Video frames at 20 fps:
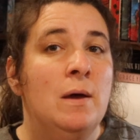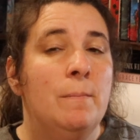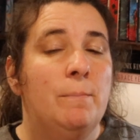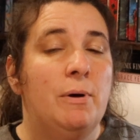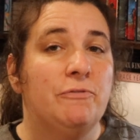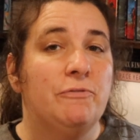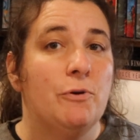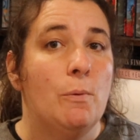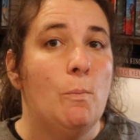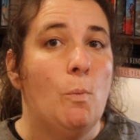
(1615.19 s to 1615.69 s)

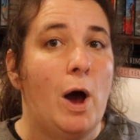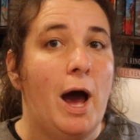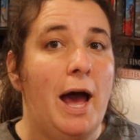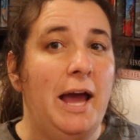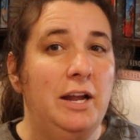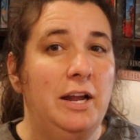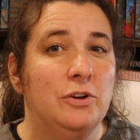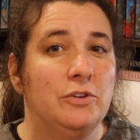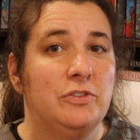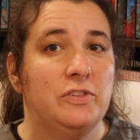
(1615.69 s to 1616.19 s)
But from what
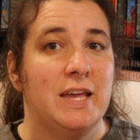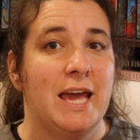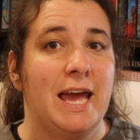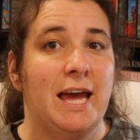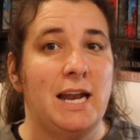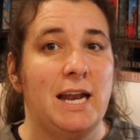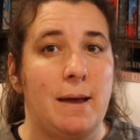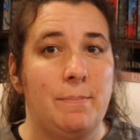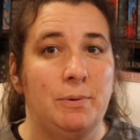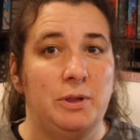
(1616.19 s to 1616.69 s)
I
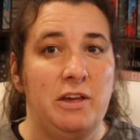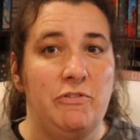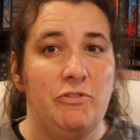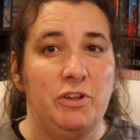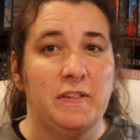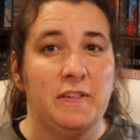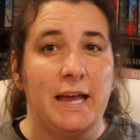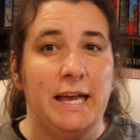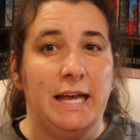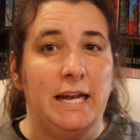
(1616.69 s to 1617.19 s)
understand, I believe
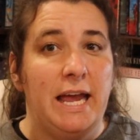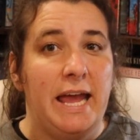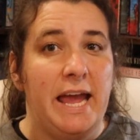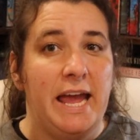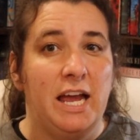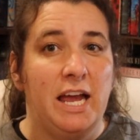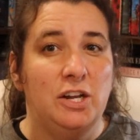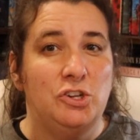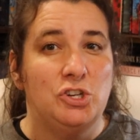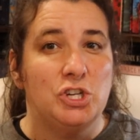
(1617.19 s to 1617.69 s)
it's like an
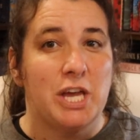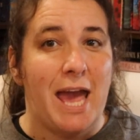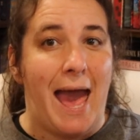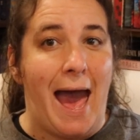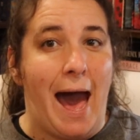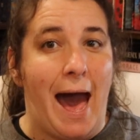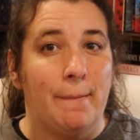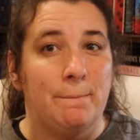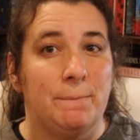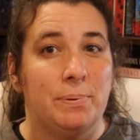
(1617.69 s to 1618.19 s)
age
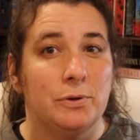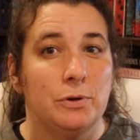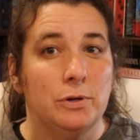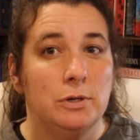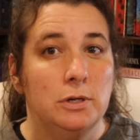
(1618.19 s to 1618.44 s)
gap.